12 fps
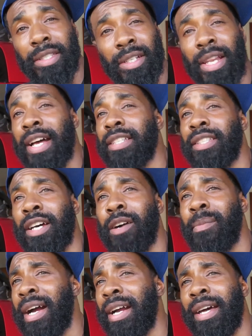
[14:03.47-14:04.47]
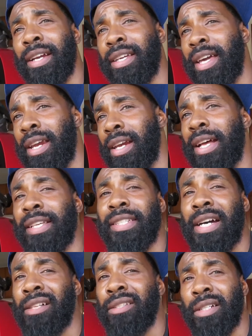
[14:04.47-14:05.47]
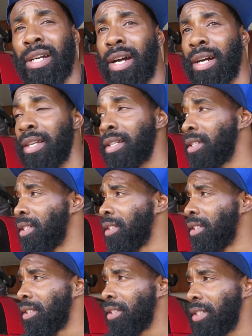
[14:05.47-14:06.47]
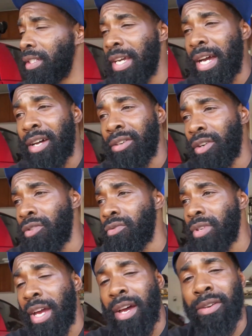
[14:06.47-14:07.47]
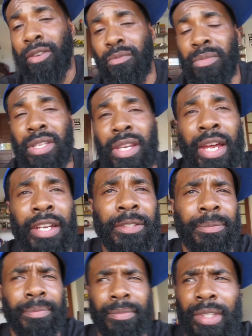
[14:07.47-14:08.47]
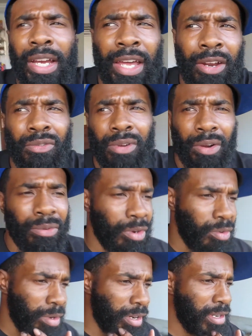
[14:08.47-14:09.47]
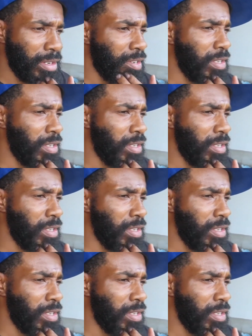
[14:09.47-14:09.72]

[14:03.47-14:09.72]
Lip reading: Lysol. Man, I got a can of Lysol in the car. Y'all know me, like, I don't go nowhere.